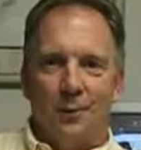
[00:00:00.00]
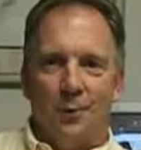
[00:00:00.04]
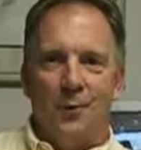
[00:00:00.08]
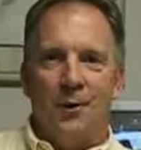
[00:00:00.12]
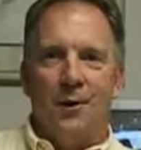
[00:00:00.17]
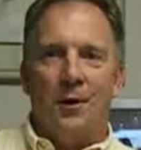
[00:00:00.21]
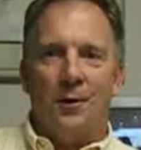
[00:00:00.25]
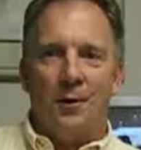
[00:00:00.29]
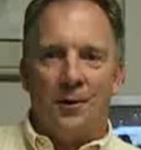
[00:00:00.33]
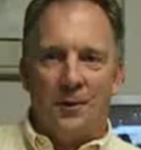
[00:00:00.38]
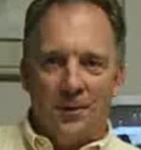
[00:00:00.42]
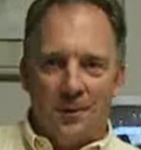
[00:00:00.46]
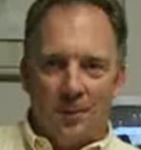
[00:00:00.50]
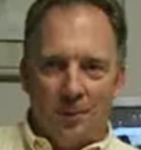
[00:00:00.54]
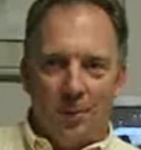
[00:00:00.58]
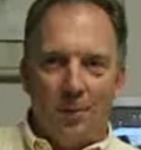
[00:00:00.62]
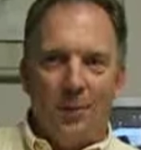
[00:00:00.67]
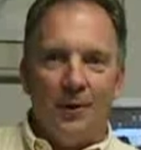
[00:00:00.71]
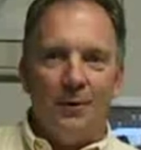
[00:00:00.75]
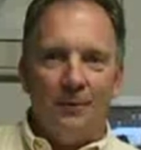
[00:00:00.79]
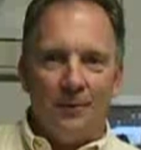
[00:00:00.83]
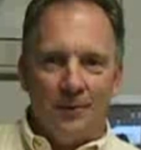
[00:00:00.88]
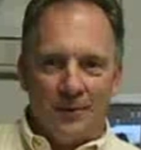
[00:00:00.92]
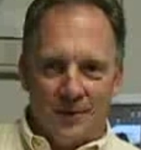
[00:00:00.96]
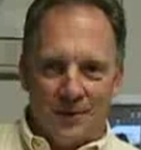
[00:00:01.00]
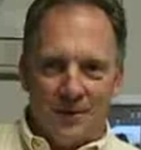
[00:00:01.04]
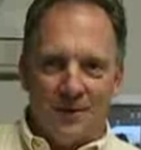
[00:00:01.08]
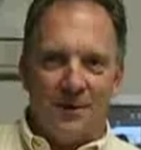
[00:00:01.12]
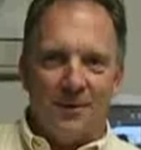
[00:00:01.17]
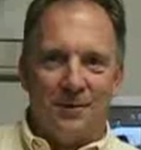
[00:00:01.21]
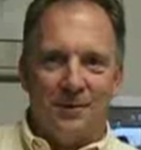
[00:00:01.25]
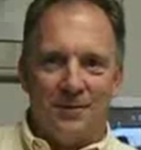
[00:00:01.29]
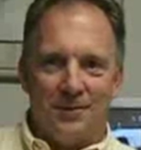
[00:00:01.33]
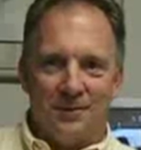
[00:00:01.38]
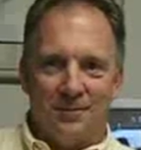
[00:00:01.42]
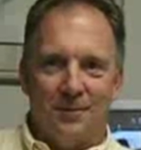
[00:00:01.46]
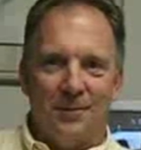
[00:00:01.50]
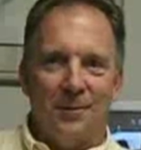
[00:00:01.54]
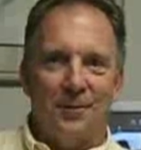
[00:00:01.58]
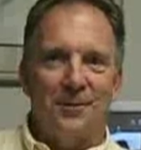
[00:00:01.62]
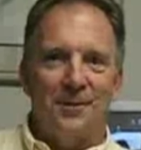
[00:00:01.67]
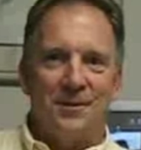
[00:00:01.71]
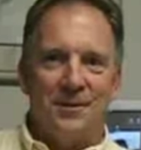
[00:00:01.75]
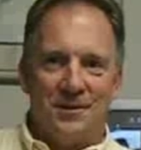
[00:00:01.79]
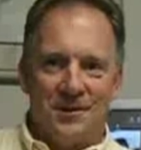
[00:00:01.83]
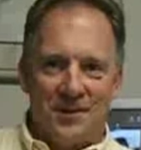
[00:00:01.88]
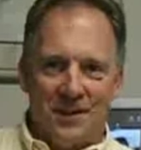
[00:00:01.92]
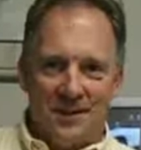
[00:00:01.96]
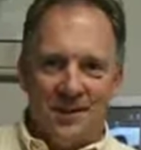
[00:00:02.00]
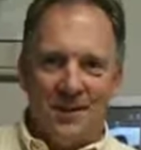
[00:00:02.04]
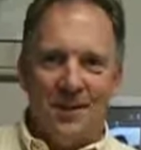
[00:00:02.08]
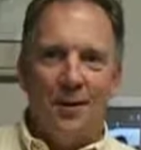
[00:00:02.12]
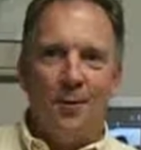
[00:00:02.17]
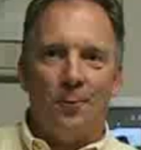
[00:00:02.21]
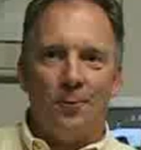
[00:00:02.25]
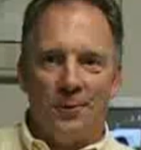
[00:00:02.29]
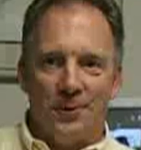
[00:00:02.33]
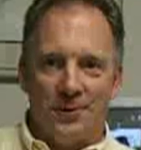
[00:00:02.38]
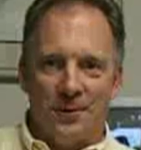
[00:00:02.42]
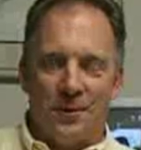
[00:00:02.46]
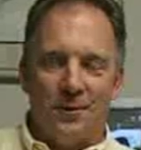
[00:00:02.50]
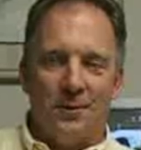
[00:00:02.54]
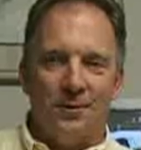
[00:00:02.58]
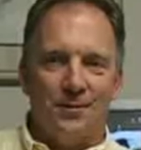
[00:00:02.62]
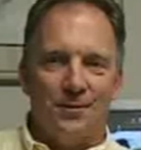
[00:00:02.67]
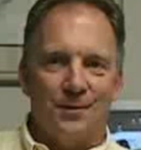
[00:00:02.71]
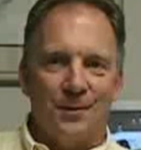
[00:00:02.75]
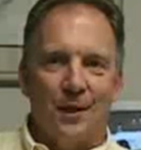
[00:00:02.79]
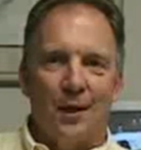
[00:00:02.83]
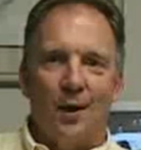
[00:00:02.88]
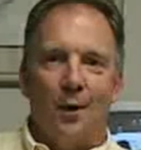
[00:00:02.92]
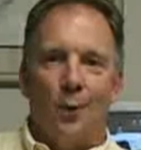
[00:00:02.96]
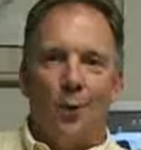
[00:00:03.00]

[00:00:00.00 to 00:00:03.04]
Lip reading: We are going to print results. We're going to send out results.